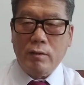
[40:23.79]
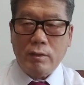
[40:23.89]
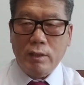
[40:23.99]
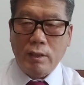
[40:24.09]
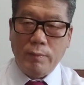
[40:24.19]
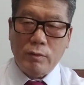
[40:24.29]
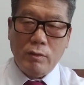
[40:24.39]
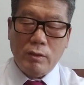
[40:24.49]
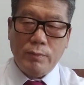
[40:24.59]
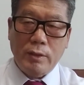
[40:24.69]
Okay, Amazon
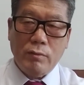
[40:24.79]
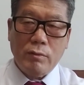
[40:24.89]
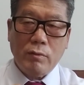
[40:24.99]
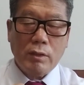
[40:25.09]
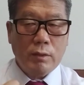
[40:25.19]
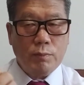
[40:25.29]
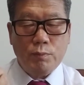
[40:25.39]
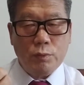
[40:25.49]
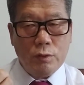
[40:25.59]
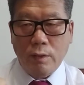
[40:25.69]
is very good. Okay,
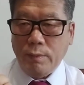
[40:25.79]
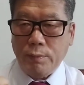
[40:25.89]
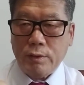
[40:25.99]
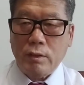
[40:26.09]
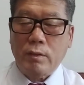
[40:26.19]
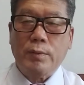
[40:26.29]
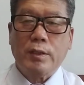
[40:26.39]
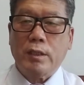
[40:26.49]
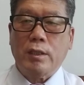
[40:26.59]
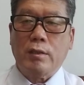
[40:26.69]
7% per
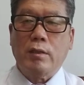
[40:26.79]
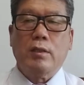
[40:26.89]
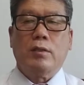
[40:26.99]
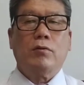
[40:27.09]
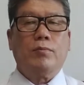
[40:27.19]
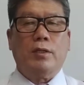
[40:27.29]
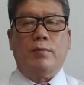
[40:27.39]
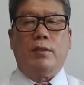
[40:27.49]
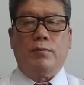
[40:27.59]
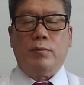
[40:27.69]
year, no
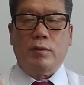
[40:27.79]
problem.